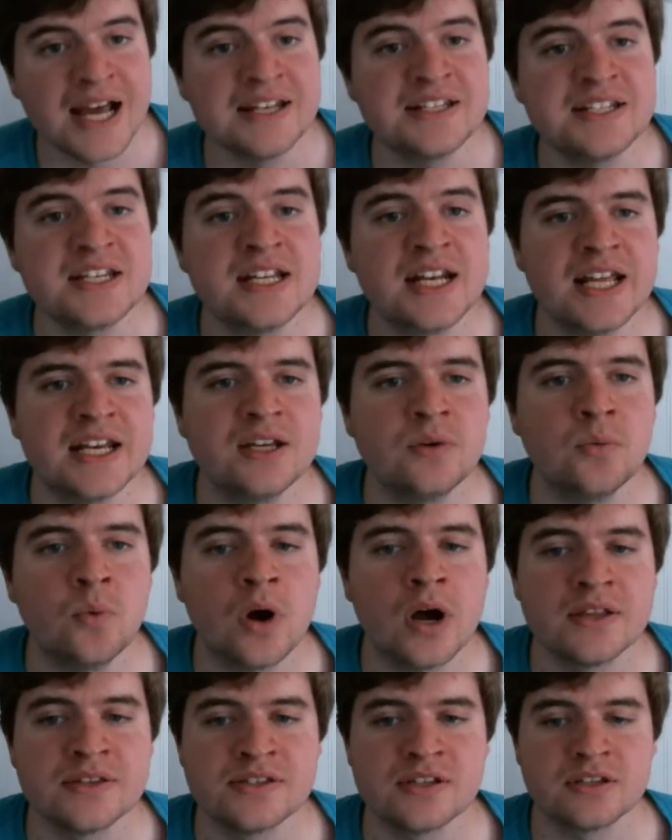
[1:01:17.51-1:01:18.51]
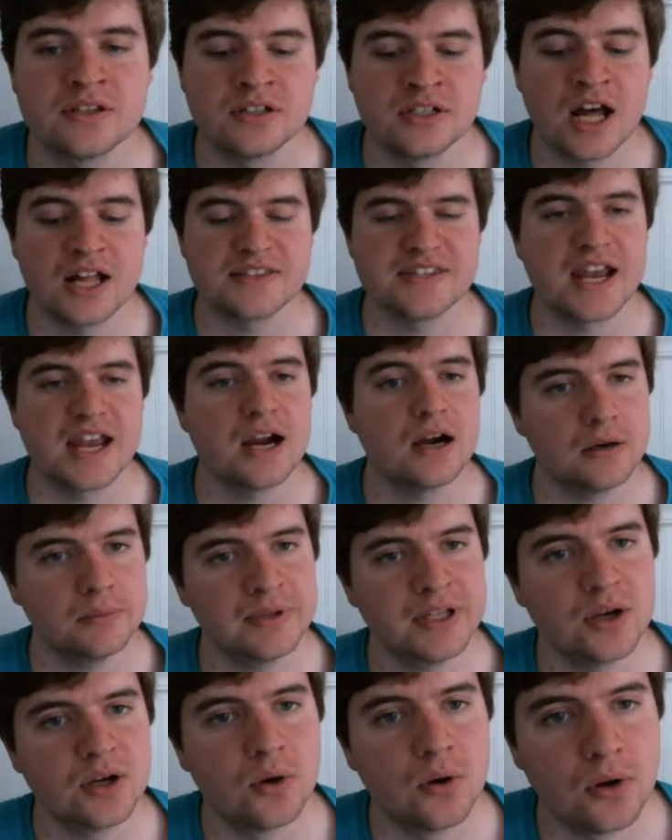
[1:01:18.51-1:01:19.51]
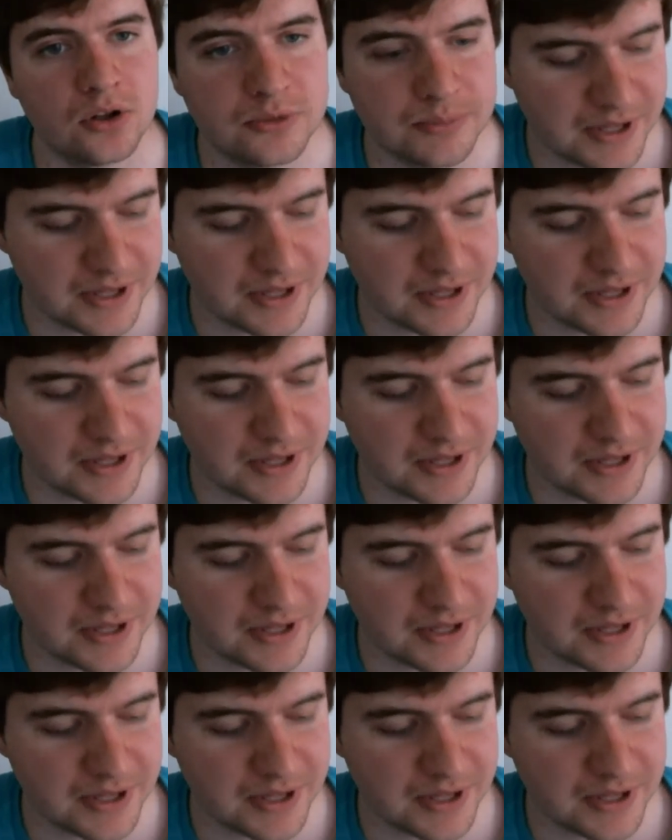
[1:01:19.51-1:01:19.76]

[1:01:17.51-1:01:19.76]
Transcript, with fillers: 1981, so they're not terribly old,